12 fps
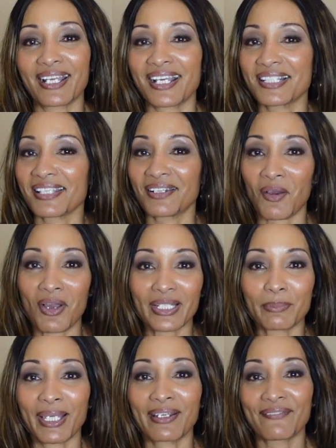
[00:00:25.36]
content all
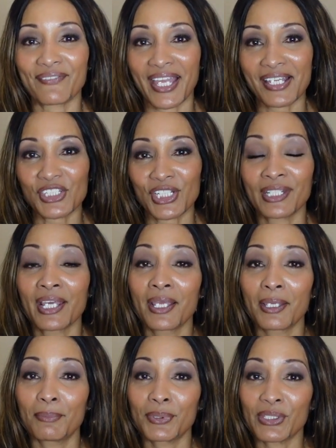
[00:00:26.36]
about fashion,
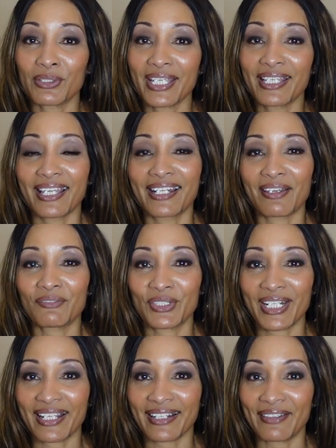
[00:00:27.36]
beauty, and
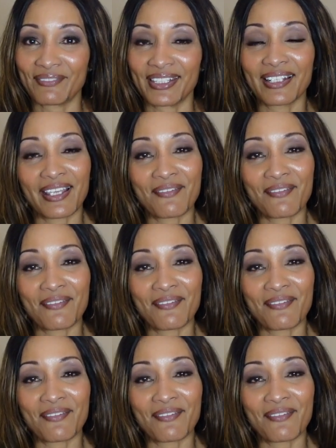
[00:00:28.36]
everyday living.